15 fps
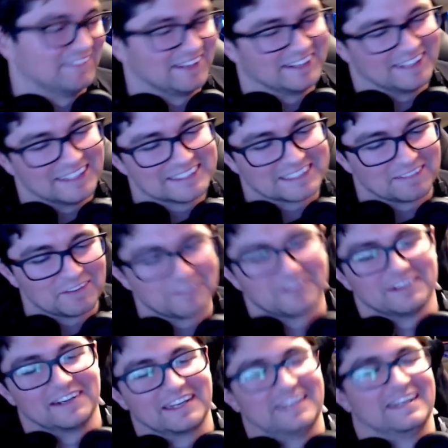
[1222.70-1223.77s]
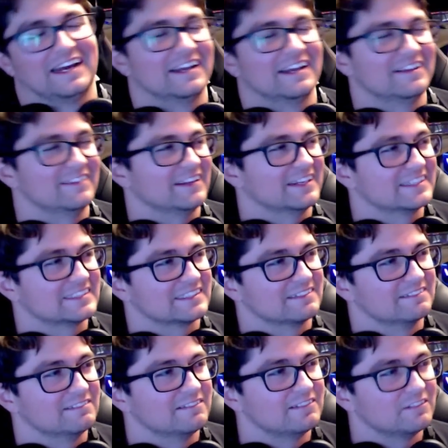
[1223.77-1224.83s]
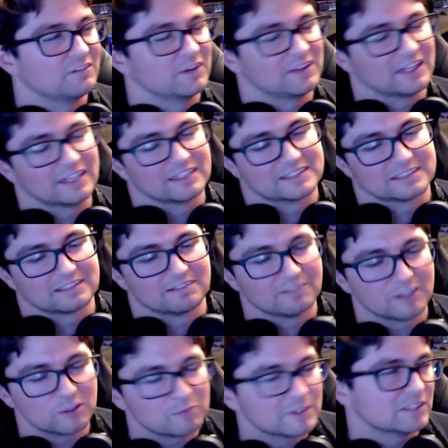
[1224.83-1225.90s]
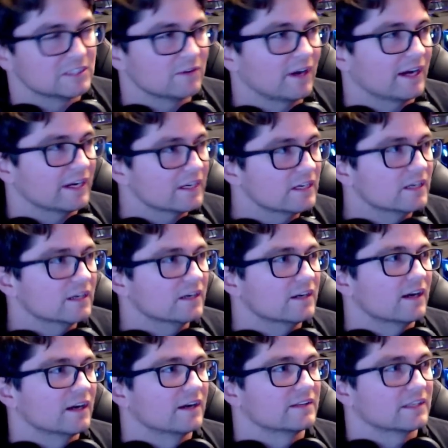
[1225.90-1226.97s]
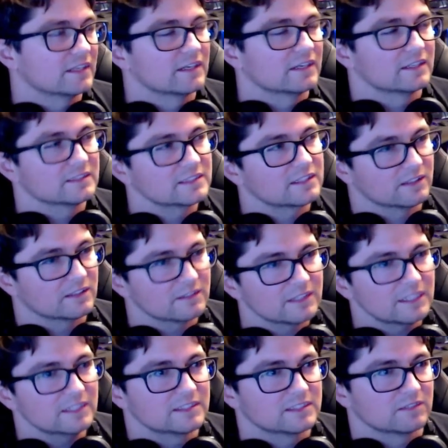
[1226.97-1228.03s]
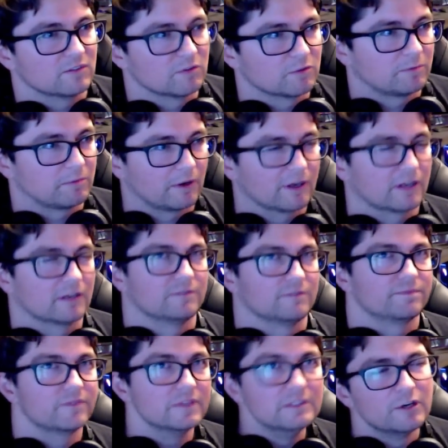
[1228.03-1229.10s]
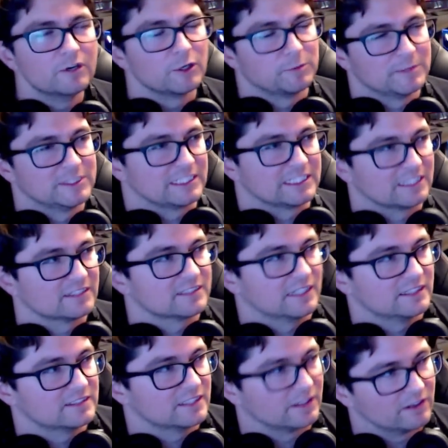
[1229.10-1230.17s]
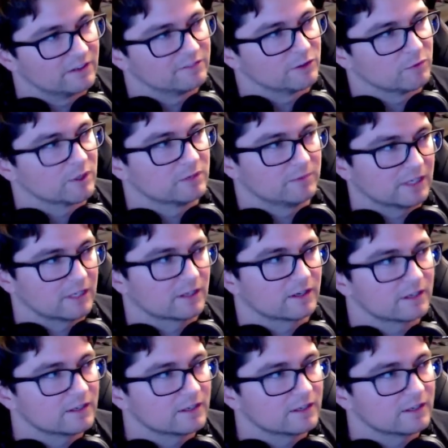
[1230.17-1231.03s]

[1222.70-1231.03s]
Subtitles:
It's something we're looking at. We think it's a little bit too high than it is currently. So we're probably going to lower the projectile size there for Widowmaker.